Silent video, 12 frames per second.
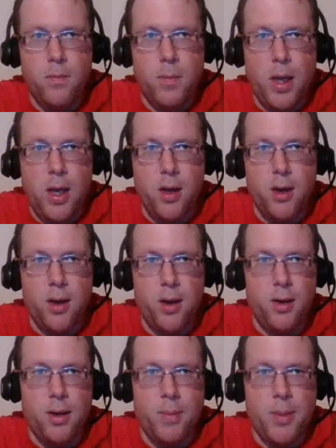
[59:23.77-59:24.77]

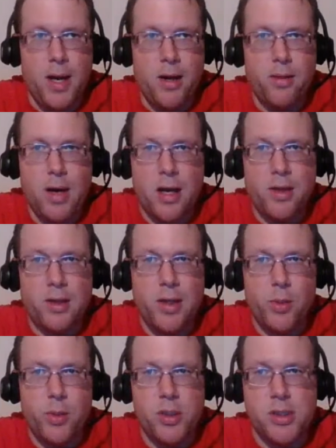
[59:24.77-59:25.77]
And I mean, I think
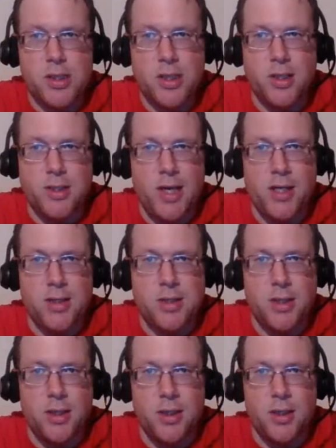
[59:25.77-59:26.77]
they were just content
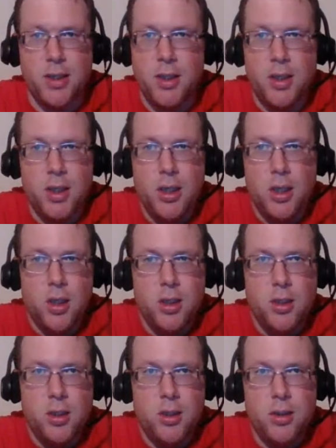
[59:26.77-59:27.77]
to
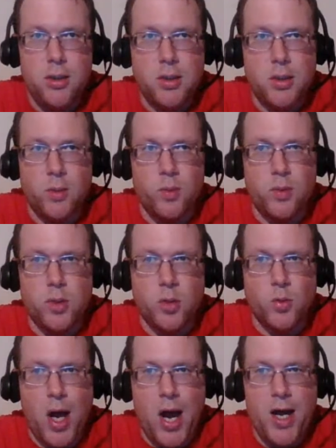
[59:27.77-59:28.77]

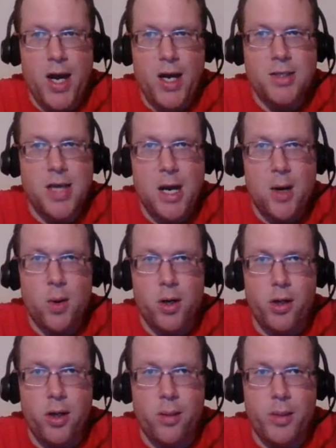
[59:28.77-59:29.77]
ride
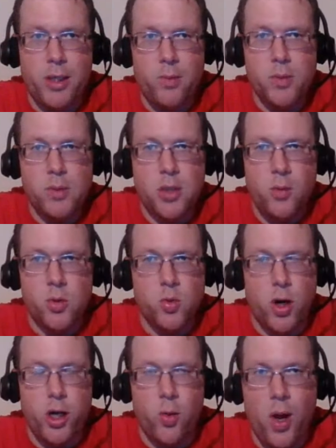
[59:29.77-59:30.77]
Hightower. I mean, he was
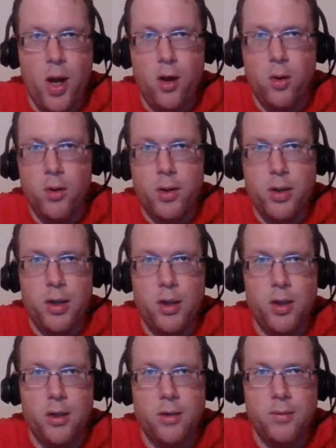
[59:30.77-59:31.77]
running well,
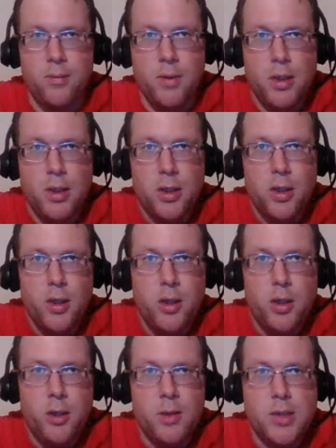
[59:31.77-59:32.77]
and
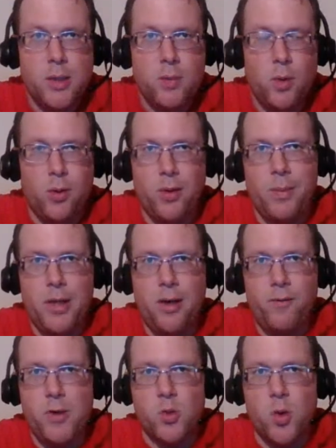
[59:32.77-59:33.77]
it was like, well, I mean,
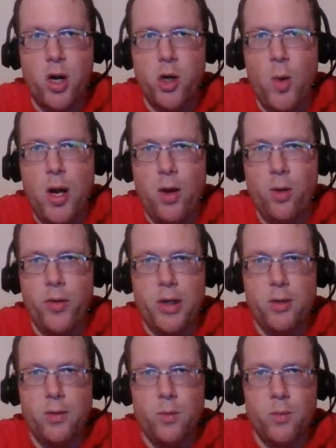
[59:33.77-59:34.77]
if he's running well,
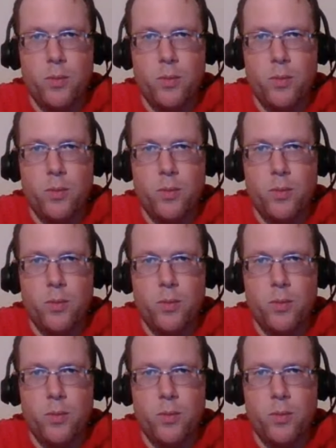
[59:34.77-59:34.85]
then